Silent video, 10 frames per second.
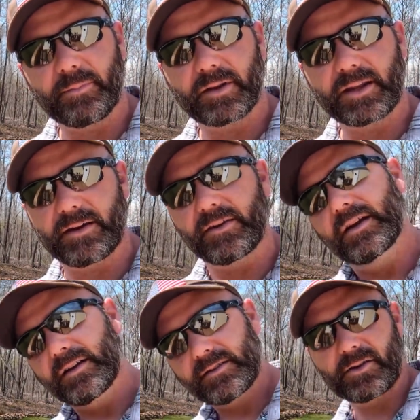I believe.
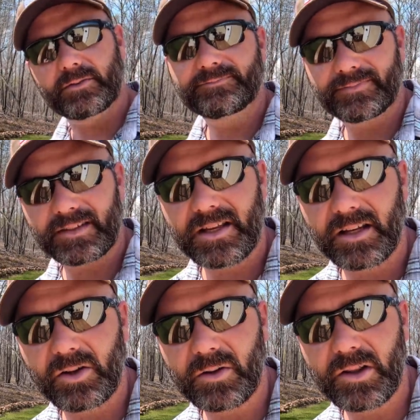So let's get
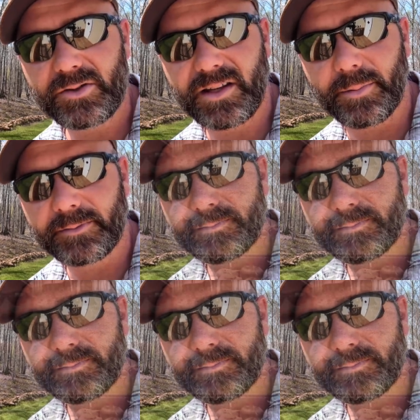a little close up.